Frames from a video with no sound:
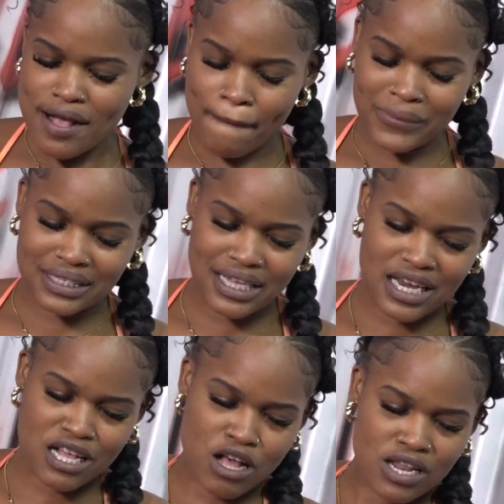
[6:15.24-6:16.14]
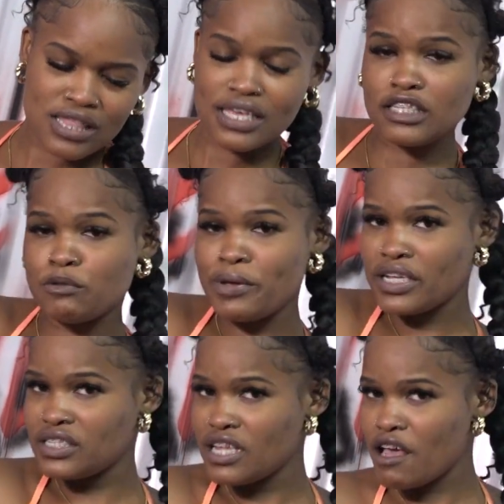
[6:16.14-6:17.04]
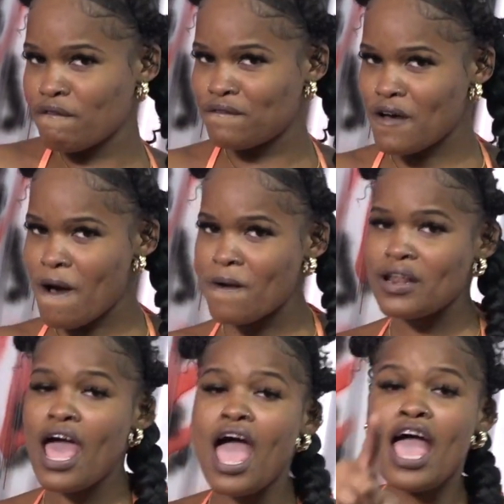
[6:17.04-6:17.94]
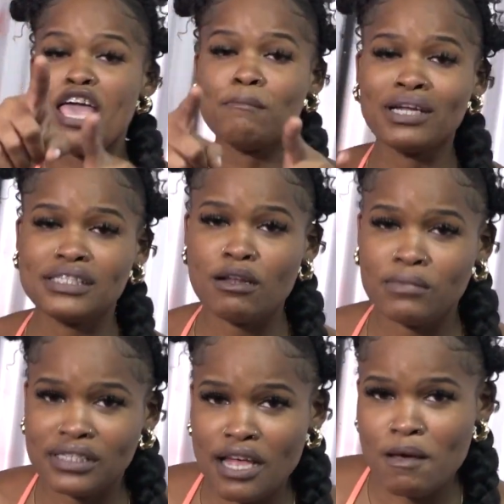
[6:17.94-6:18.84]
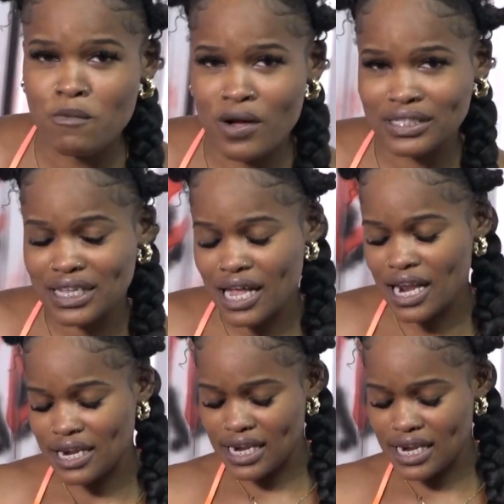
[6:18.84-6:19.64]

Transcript: Got me sending all of these pics to your phone. I'ma tell me say him want all of